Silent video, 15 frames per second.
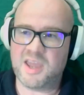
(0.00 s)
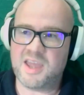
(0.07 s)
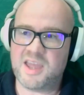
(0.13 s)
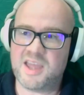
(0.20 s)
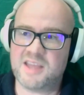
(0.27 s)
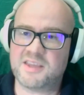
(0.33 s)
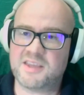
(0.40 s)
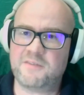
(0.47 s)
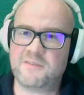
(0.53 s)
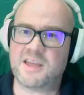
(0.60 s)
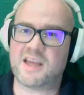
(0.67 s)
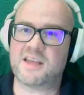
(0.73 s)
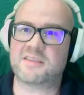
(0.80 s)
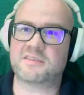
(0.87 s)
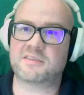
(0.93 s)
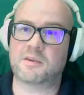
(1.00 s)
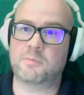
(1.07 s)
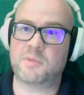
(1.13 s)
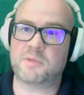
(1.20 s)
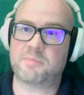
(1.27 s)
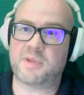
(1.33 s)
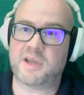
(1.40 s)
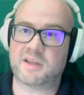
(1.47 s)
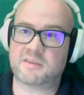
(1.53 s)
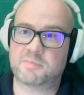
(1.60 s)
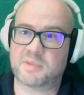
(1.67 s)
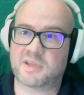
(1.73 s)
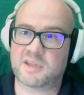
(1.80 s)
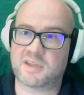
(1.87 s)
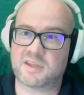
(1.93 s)
It definitely has some impact
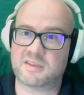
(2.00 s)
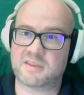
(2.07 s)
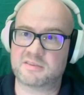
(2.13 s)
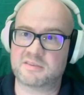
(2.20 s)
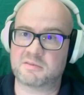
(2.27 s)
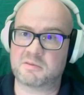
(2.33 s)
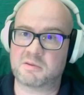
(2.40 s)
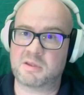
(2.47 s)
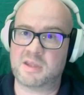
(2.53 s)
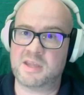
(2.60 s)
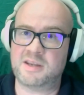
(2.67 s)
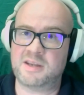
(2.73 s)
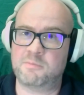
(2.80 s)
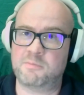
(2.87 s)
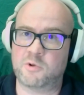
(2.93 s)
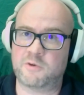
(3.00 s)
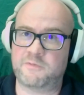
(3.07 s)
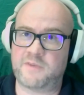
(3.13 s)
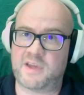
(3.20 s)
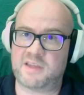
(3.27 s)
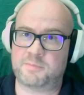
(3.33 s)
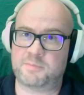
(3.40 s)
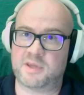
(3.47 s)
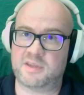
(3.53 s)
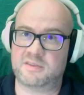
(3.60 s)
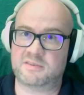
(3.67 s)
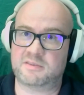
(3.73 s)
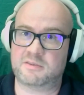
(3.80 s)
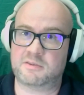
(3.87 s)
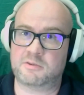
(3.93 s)
because in a more fast
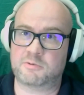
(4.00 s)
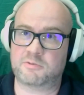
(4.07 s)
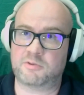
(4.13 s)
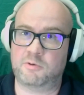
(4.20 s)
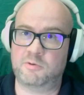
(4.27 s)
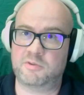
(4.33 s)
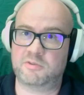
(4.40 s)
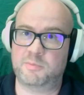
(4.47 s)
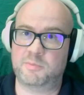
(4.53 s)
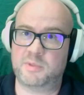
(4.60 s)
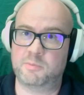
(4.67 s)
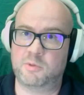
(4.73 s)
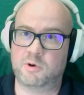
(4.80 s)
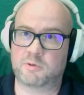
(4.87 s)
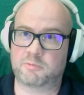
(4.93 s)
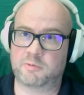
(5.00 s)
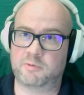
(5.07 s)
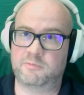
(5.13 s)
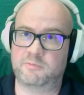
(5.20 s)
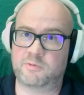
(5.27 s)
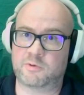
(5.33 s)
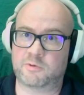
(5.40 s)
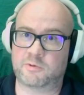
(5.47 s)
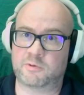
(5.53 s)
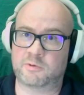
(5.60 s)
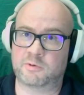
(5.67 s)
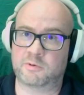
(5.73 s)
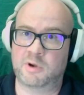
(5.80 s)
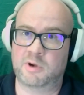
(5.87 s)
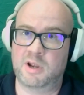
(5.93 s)
pace, there's always going to be more room
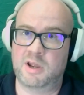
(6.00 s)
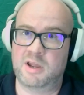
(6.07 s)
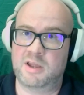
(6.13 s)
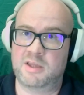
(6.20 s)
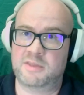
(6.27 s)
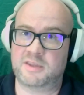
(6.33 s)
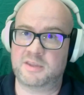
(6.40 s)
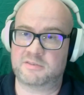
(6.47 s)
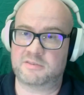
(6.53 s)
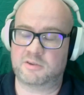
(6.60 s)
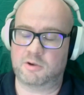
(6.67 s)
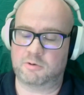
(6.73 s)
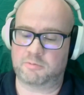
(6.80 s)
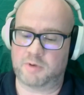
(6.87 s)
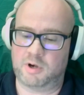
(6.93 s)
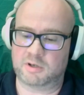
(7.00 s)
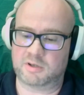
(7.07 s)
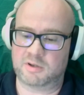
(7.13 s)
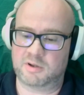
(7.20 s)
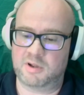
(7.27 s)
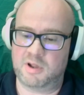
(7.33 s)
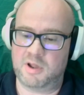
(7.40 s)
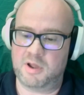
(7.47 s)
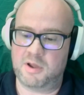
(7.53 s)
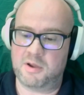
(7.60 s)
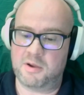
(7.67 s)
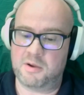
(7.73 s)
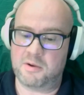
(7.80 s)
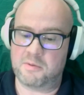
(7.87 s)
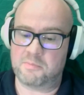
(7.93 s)
for things to go wrong.
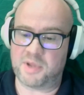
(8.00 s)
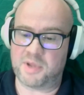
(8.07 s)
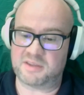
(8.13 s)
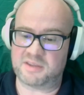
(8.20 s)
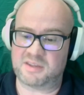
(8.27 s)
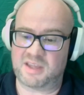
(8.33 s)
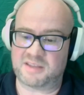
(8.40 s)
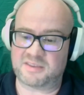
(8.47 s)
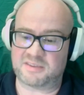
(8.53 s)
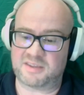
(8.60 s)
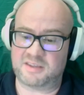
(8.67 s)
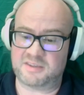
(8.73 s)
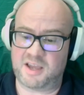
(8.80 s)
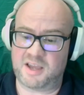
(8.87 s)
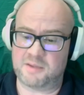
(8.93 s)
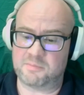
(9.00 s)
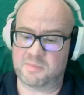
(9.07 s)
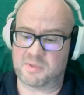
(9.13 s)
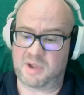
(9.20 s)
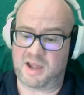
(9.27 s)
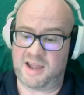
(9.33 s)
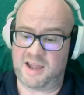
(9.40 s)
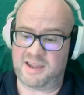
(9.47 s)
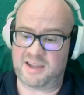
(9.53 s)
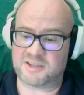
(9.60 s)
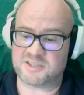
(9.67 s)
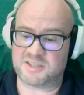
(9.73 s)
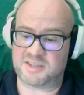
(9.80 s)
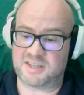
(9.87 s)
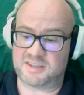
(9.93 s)
But at the same time, I
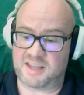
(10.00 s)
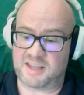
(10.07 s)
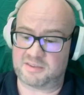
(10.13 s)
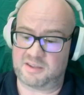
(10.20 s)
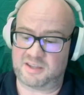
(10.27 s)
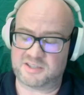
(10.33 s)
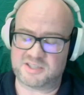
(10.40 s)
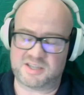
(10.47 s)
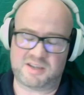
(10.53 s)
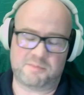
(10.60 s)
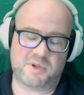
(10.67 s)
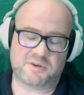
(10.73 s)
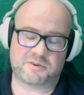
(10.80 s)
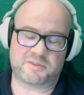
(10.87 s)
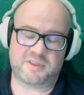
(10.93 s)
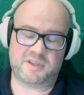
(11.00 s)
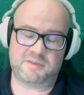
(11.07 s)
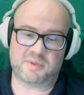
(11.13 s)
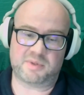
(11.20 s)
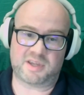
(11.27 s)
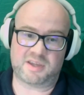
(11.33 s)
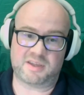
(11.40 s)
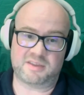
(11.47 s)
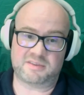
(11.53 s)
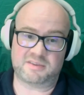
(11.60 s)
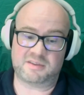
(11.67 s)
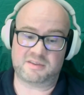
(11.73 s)
actually think that's actually a better thing because